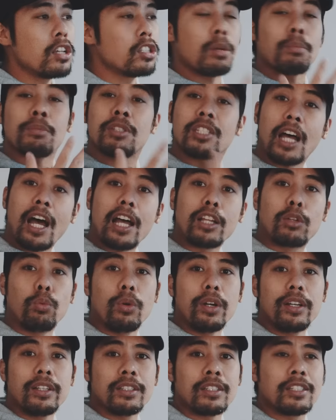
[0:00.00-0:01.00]
some side
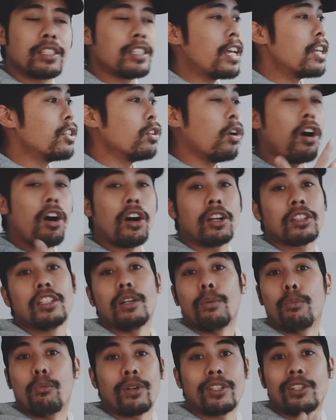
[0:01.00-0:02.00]
winds in
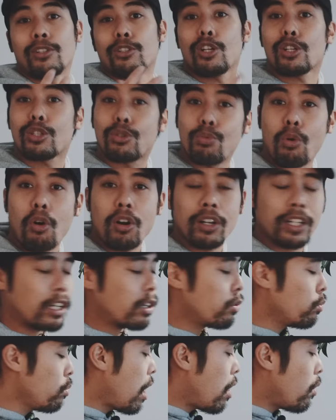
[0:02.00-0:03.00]
autumn when you're just
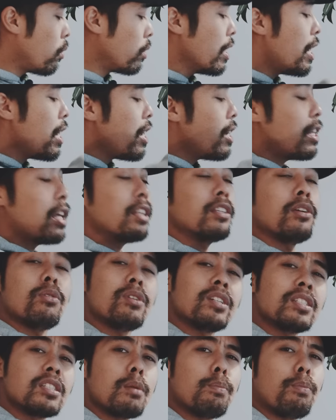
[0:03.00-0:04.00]
walking around, then there
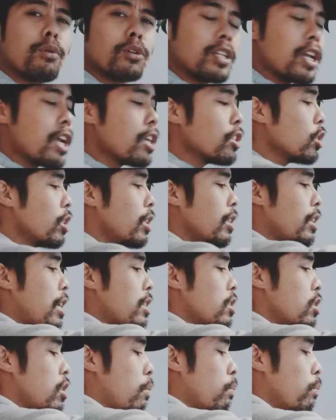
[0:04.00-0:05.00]
is the potential
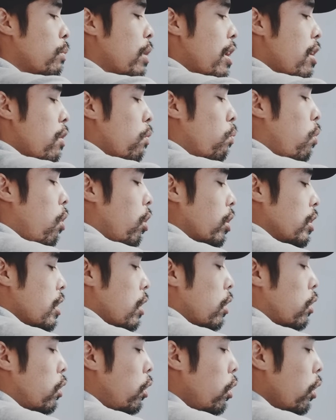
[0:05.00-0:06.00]
that some
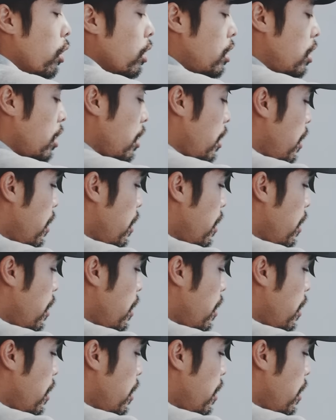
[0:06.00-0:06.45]
water could